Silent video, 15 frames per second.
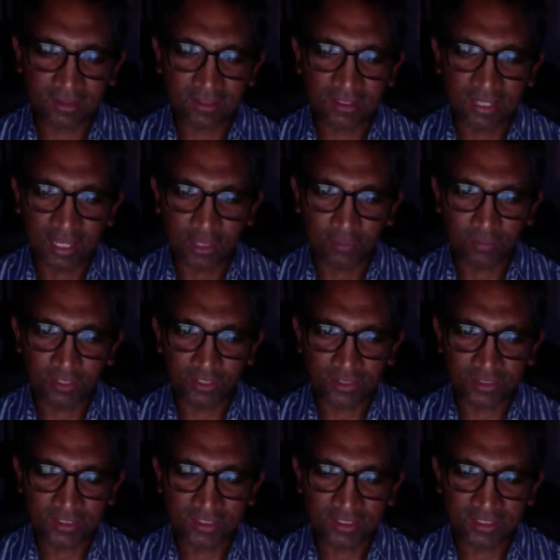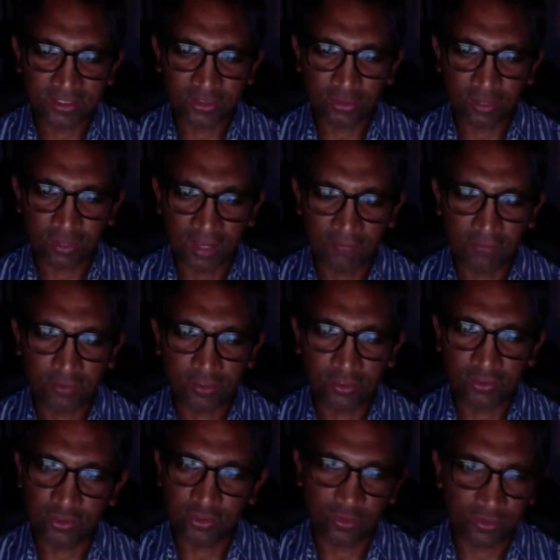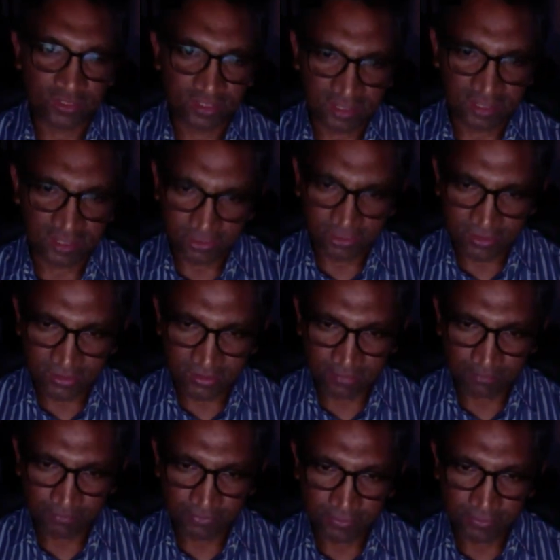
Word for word: in the outpatient setting, you have to reduce the dose.